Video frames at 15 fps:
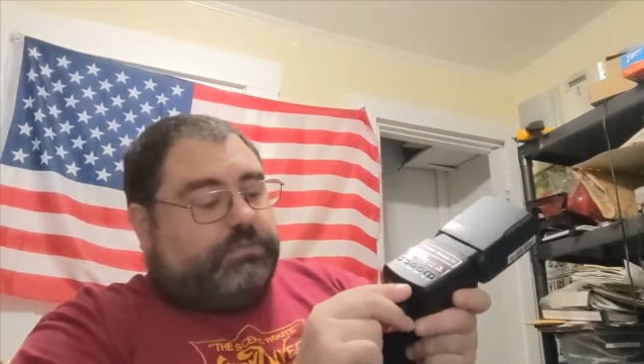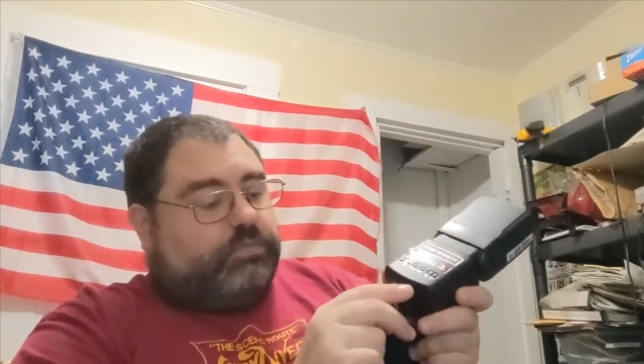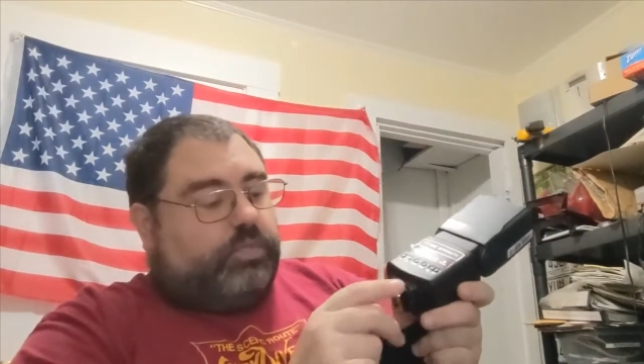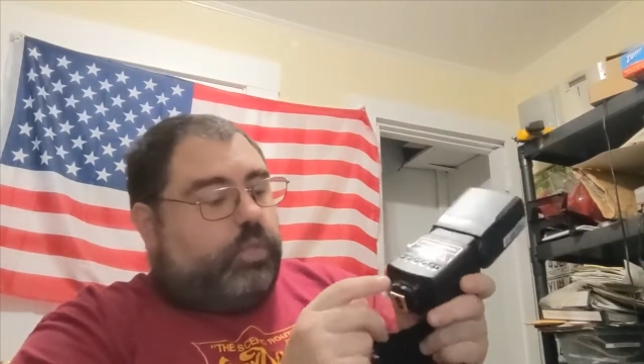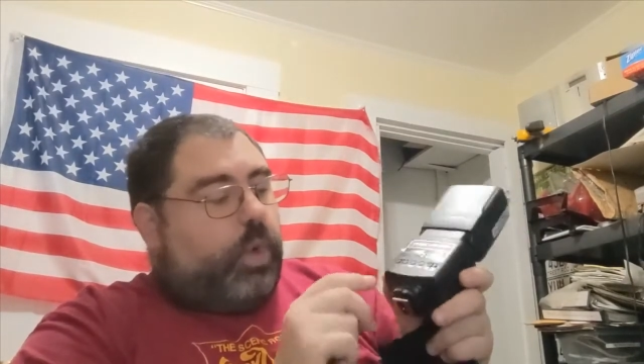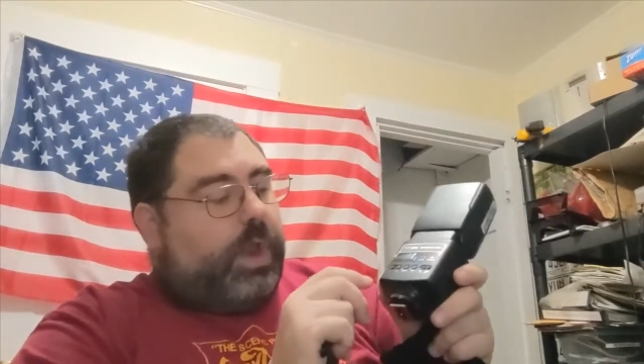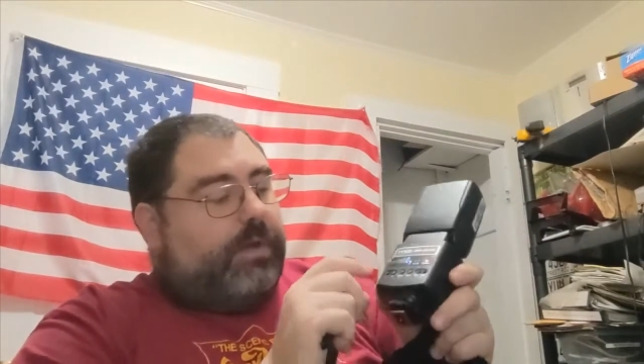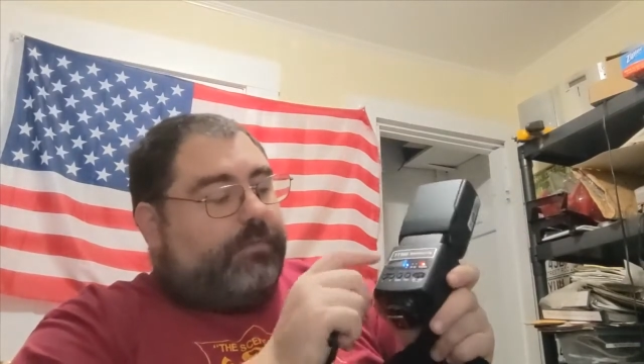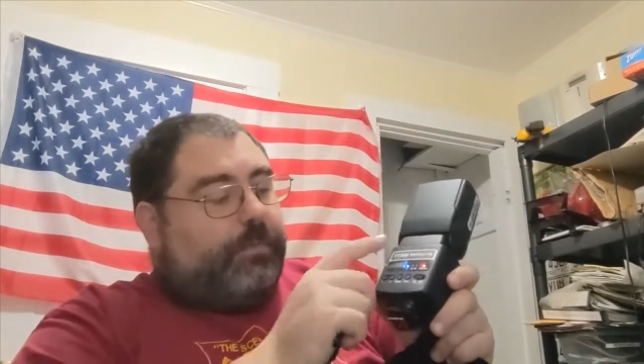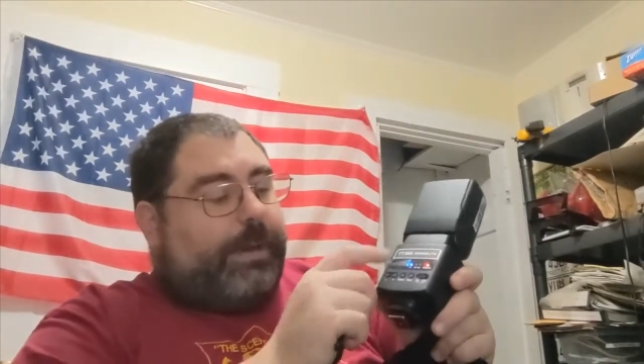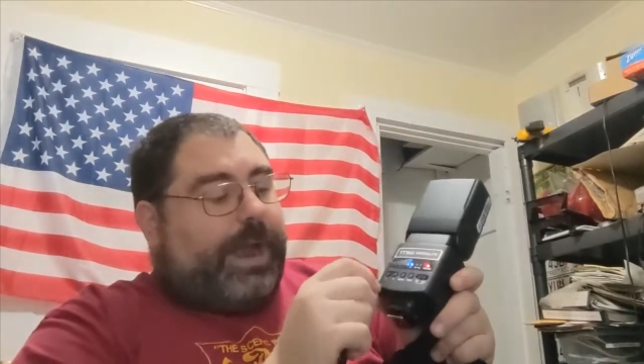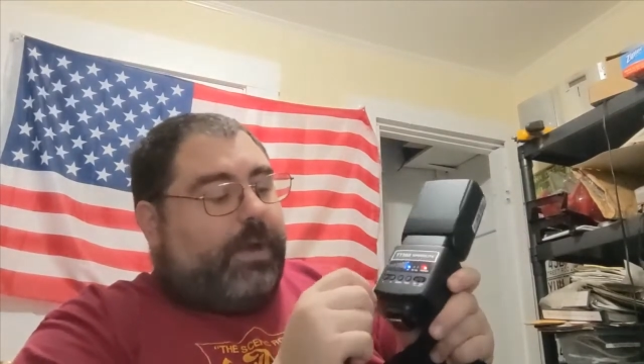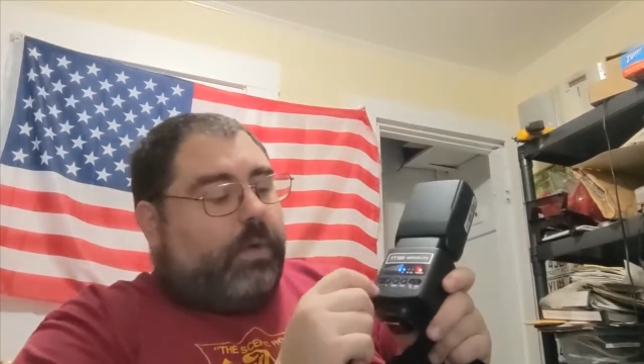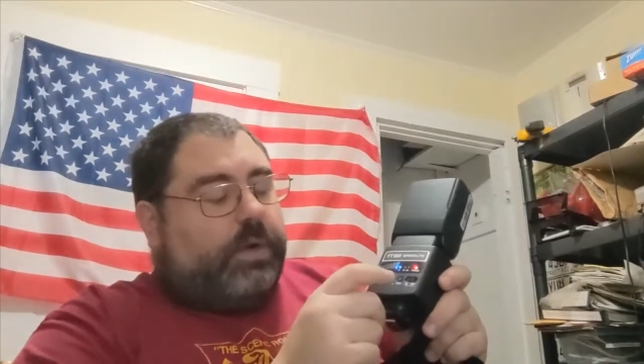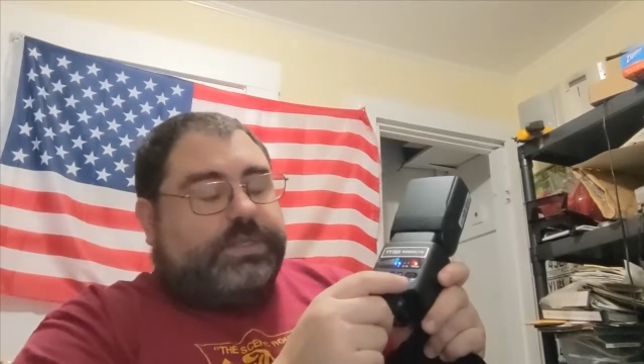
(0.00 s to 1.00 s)
whatever
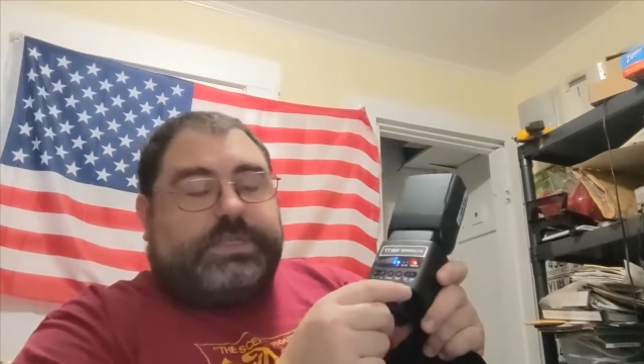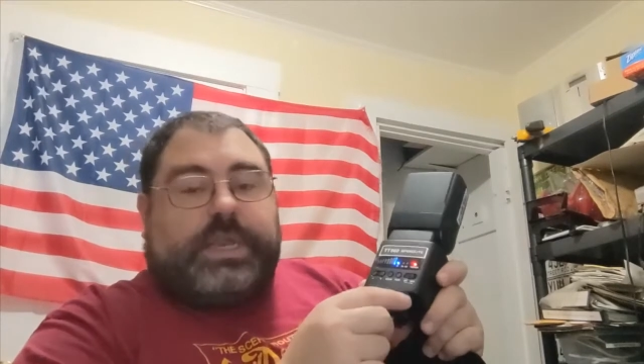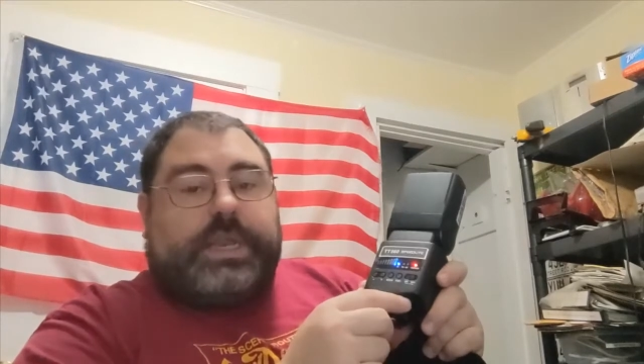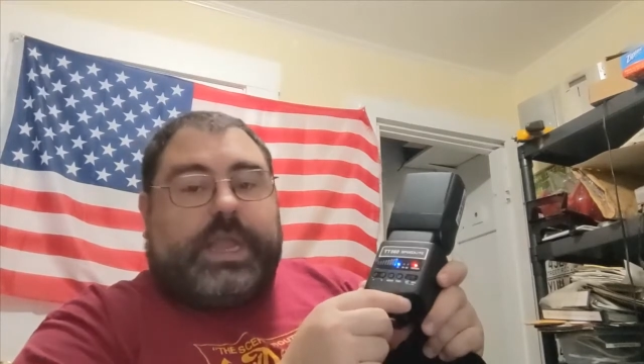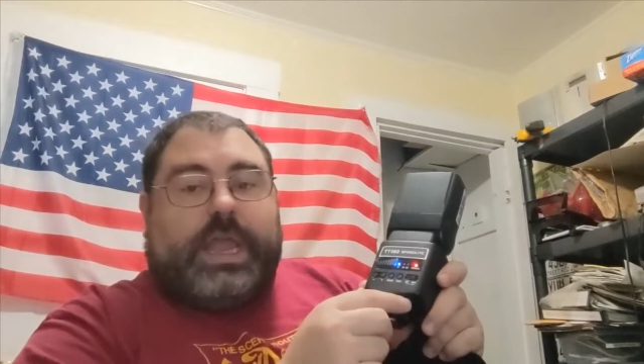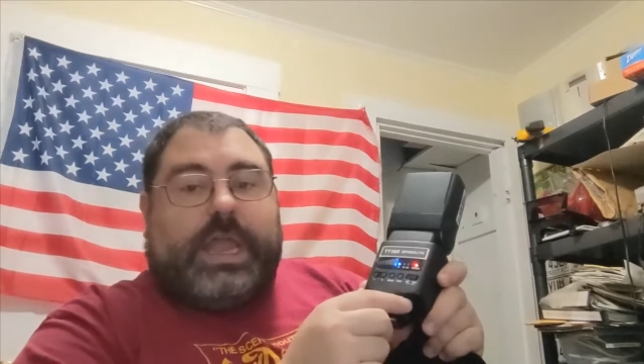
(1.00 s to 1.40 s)
power setting I